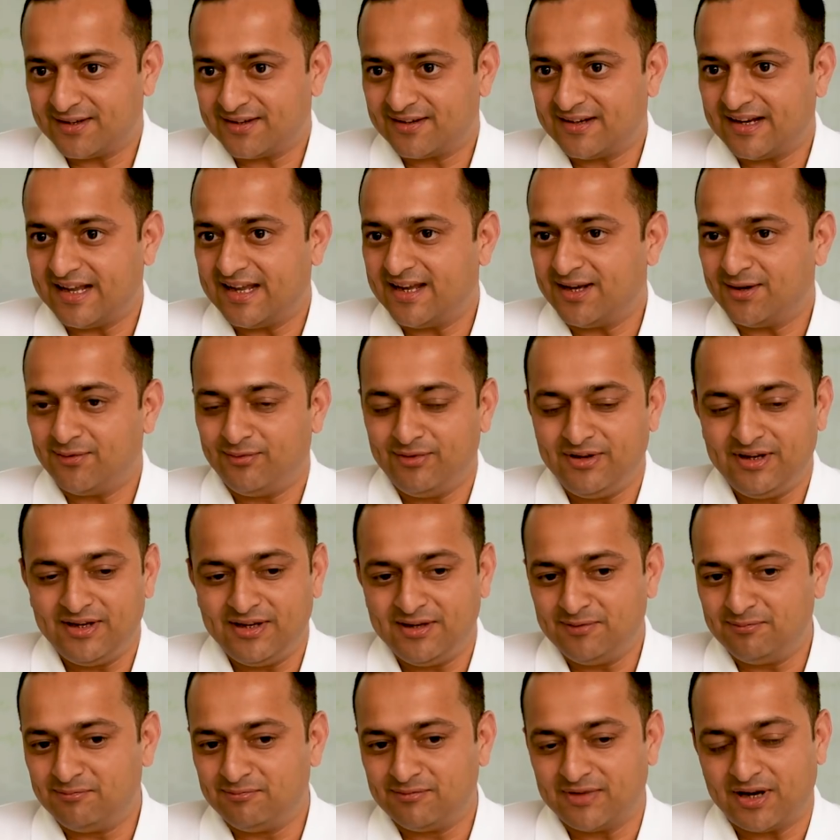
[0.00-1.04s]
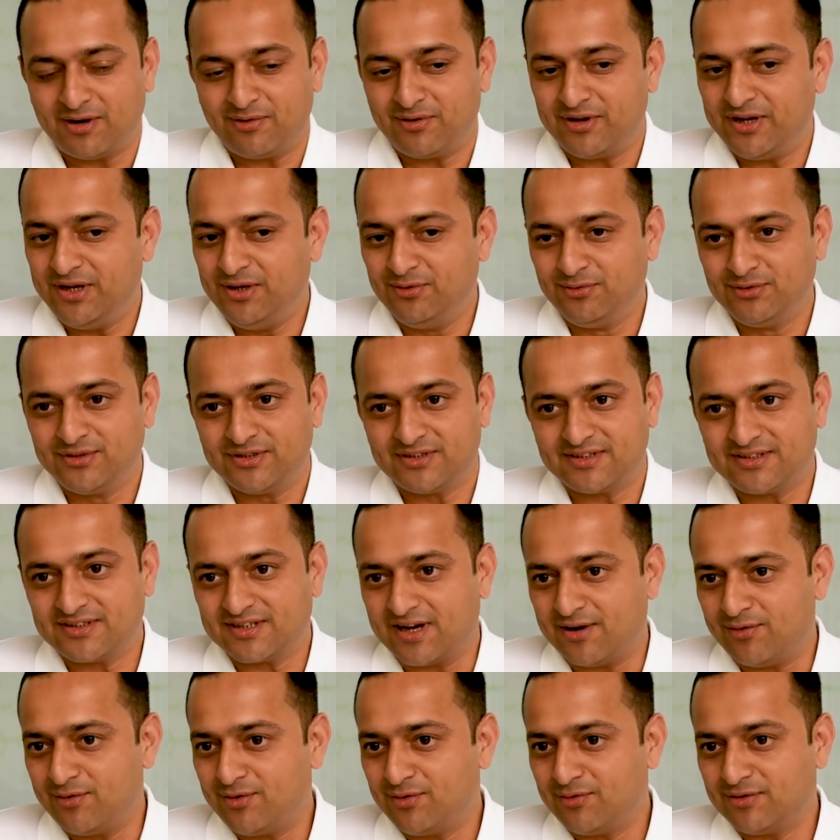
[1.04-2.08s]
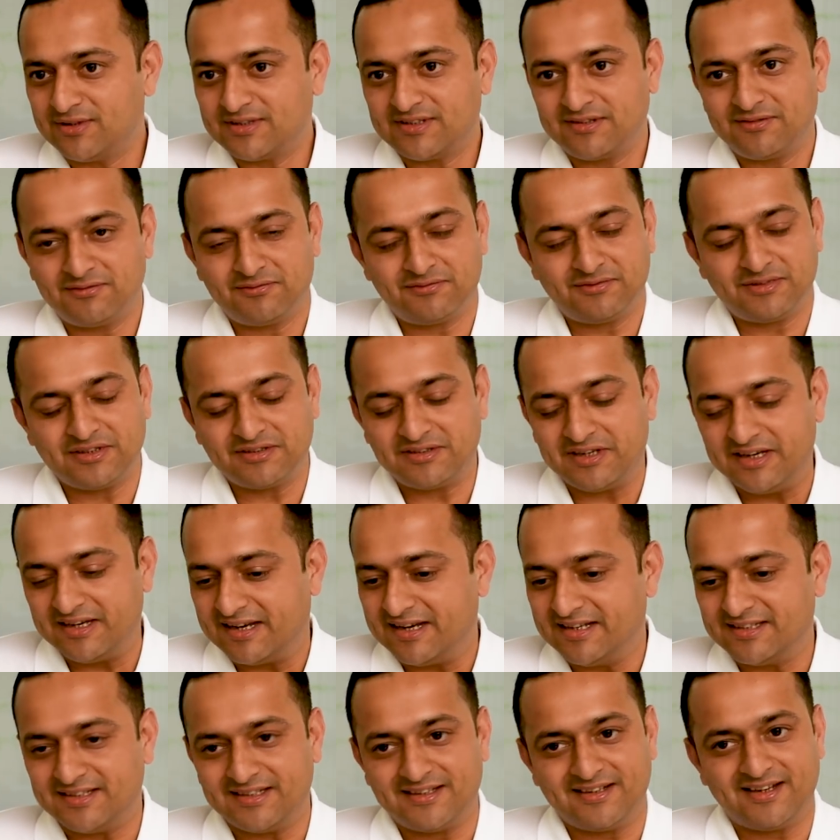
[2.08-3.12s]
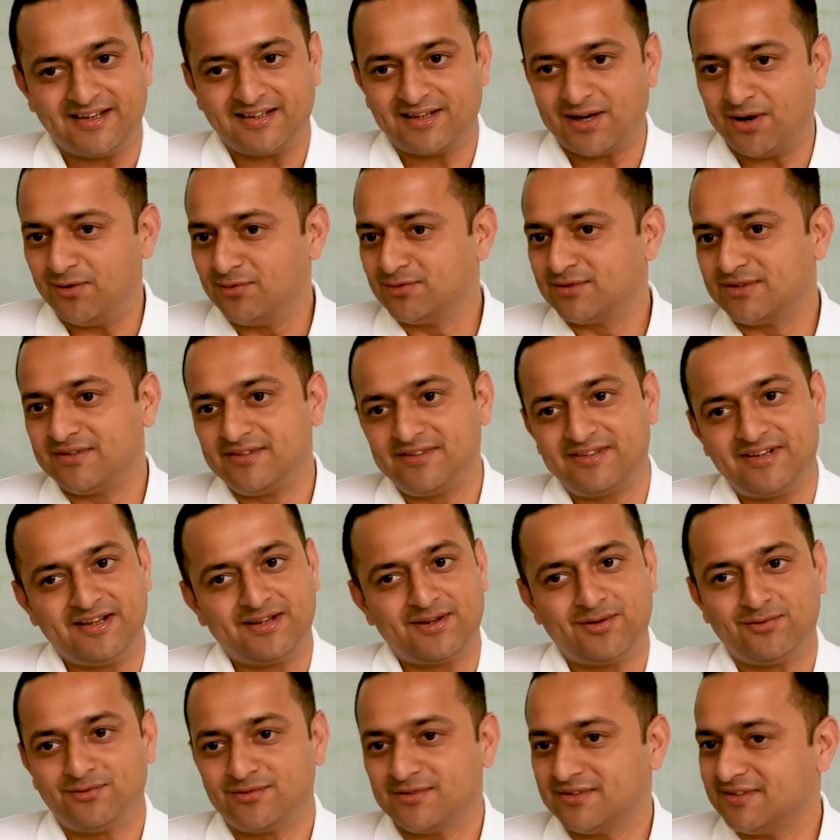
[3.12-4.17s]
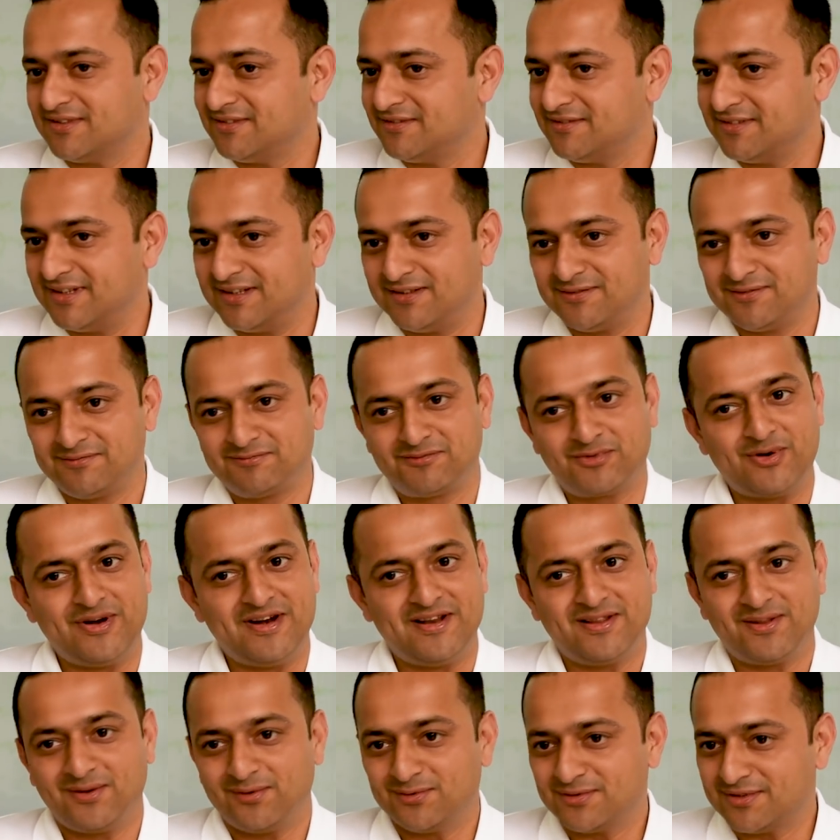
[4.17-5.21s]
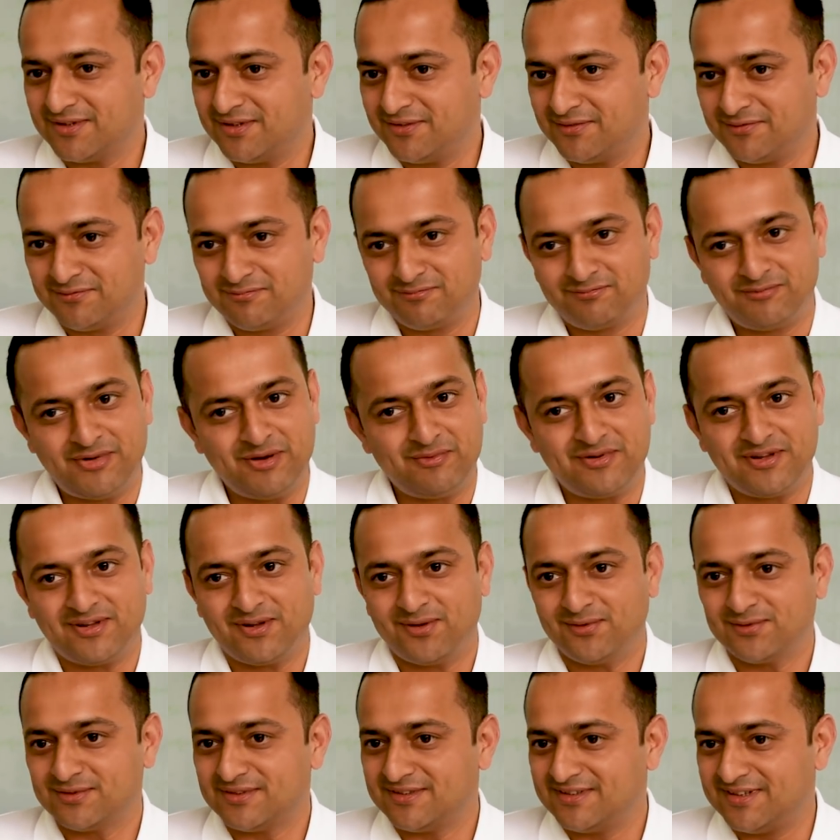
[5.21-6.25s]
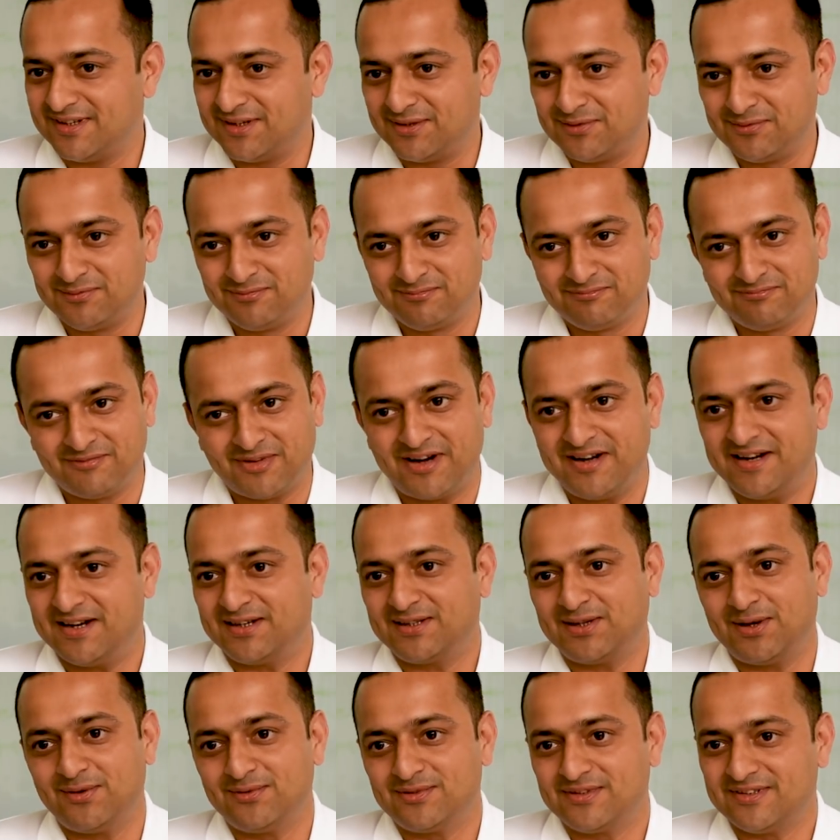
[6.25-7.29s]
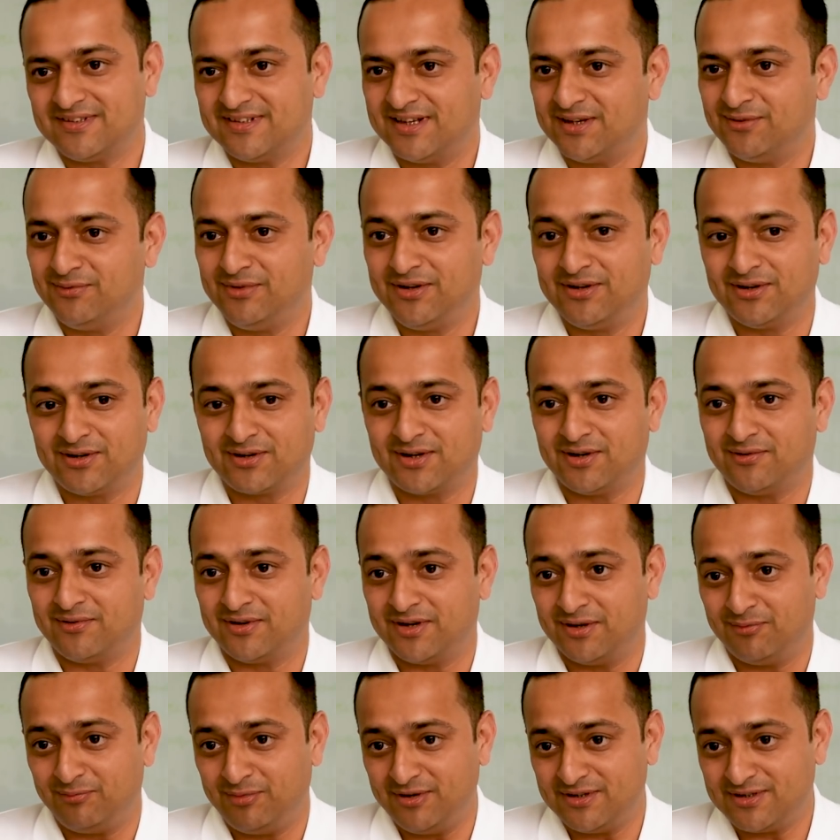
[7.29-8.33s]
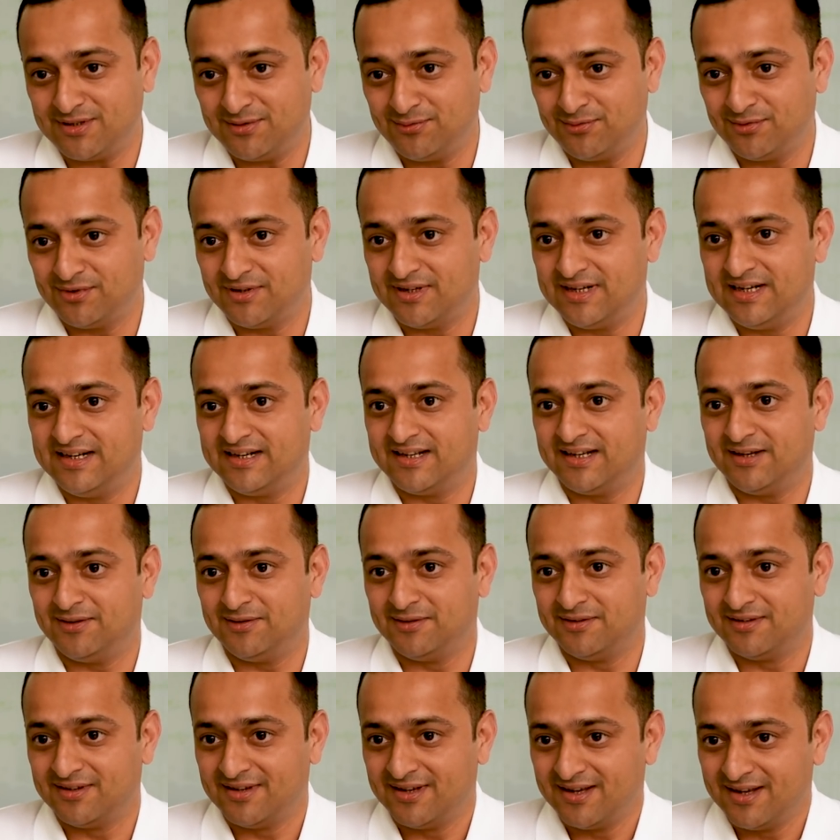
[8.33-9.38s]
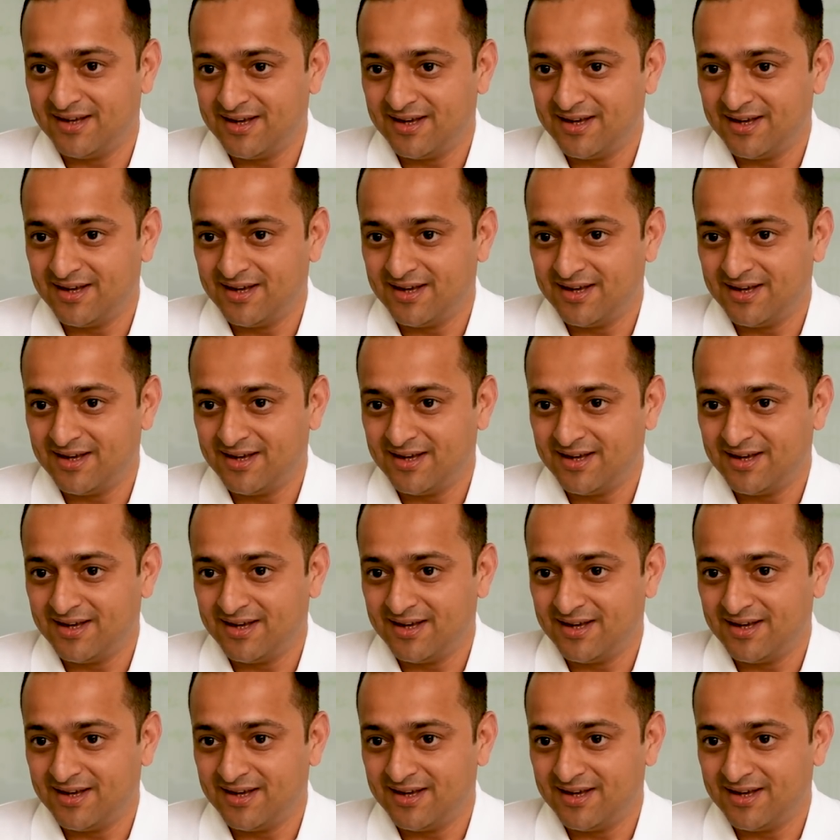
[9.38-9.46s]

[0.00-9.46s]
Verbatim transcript: like we our users count was just increasing like 1000 10000 and 20000 50000 and 100000 and we got covered in pc world in